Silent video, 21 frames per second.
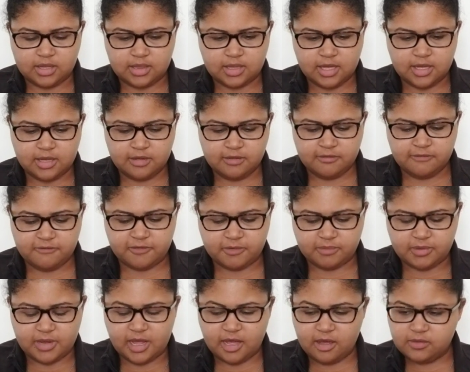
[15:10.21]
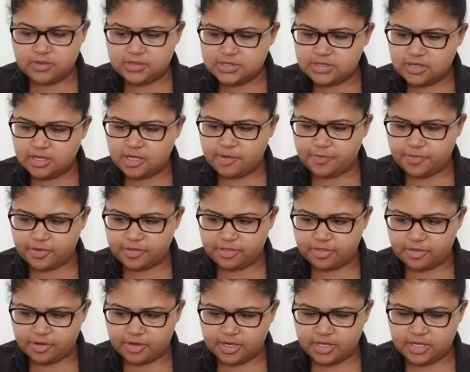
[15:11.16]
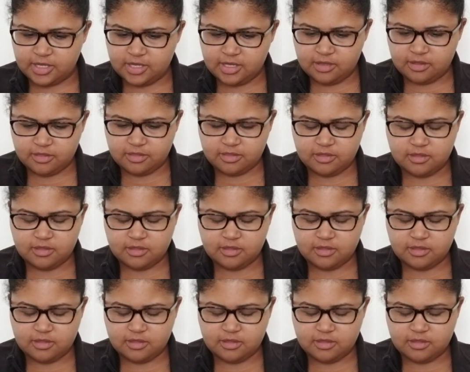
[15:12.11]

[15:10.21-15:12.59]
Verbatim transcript: love from now until April 30th.